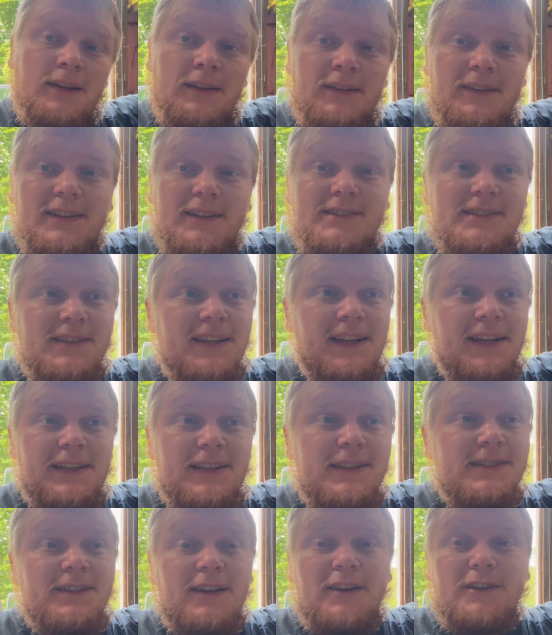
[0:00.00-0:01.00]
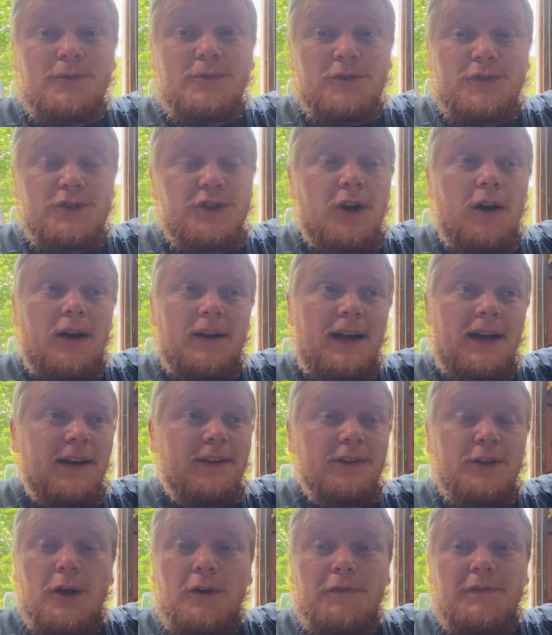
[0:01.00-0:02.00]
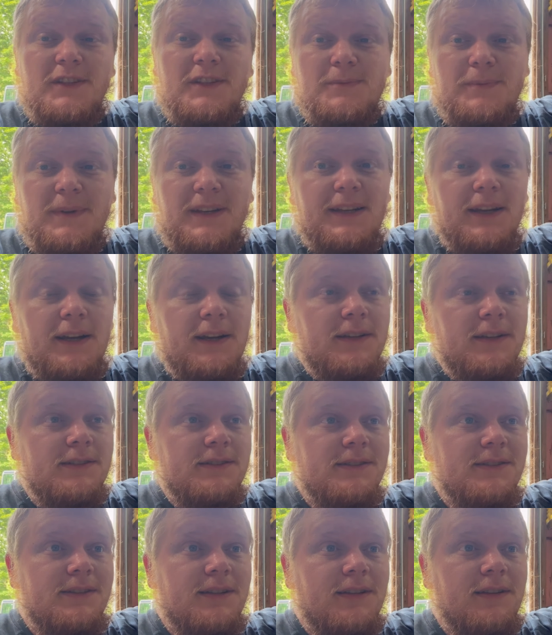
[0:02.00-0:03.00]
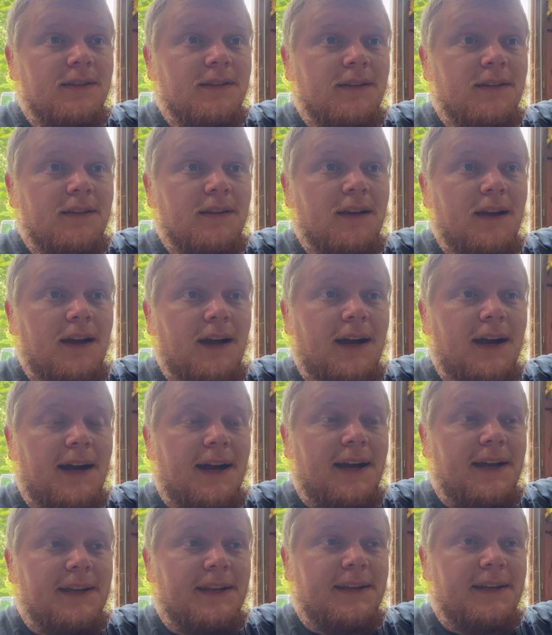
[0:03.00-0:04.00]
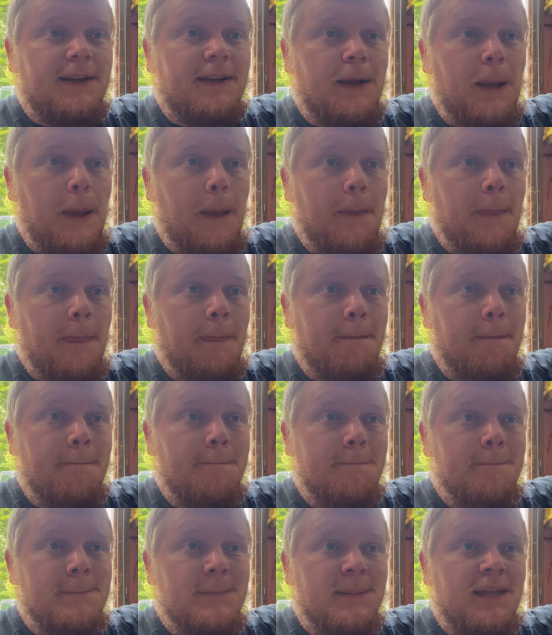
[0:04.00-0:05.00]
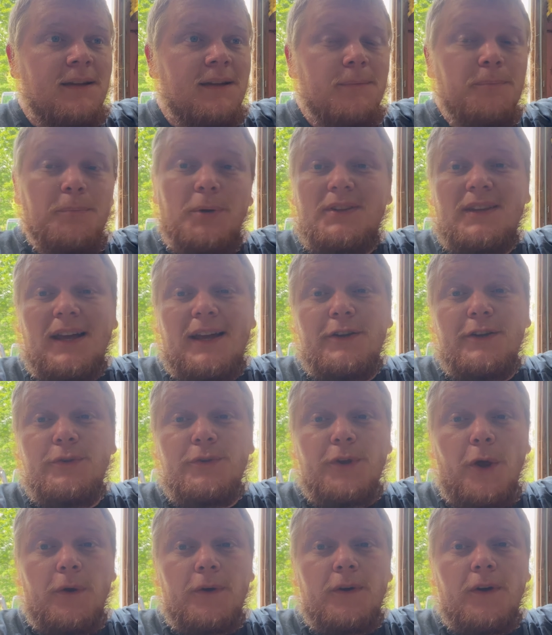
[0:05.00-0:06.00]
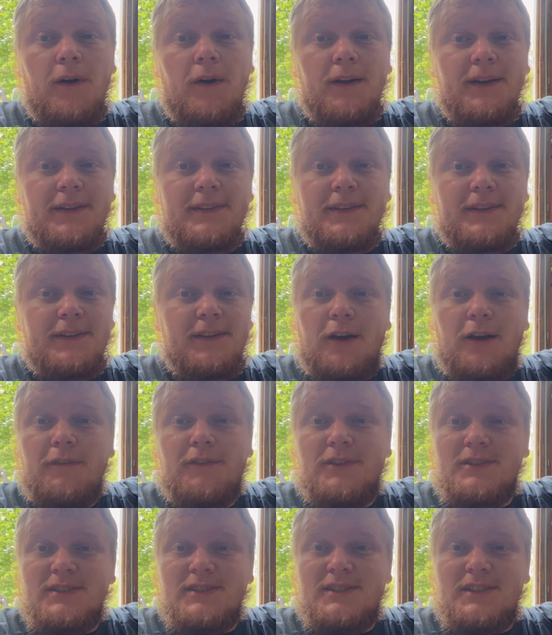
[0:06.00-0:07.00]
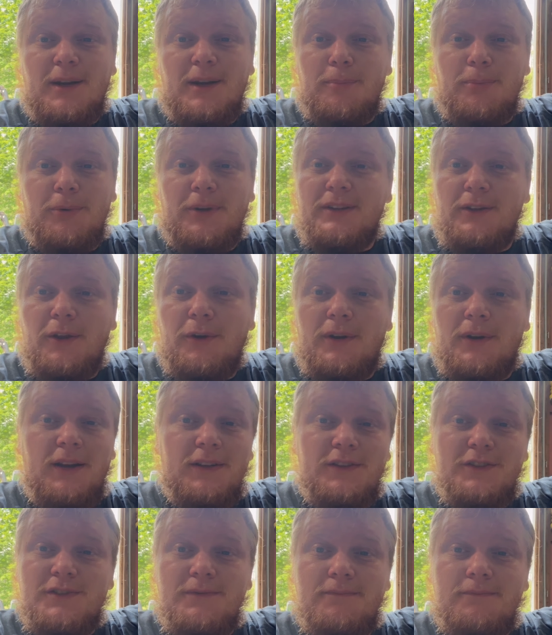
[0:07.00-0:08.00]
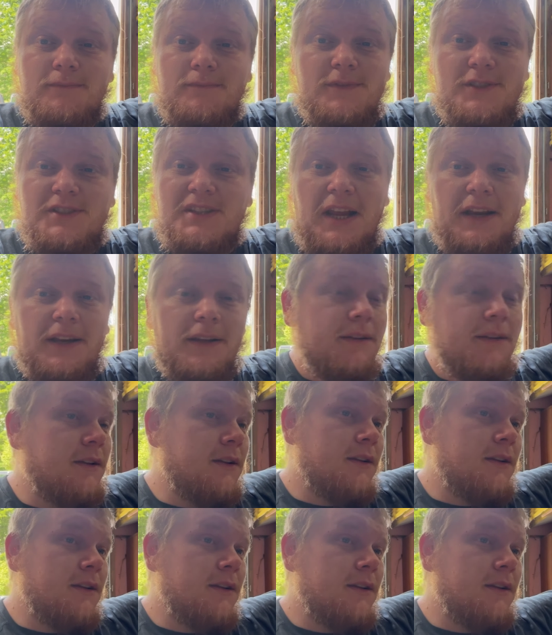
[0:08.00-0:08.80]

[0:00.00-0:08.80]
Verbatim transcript: this thing these gears were shot i don't know if it's because i put that new yoke on and didn't obviously set a preload i just sent it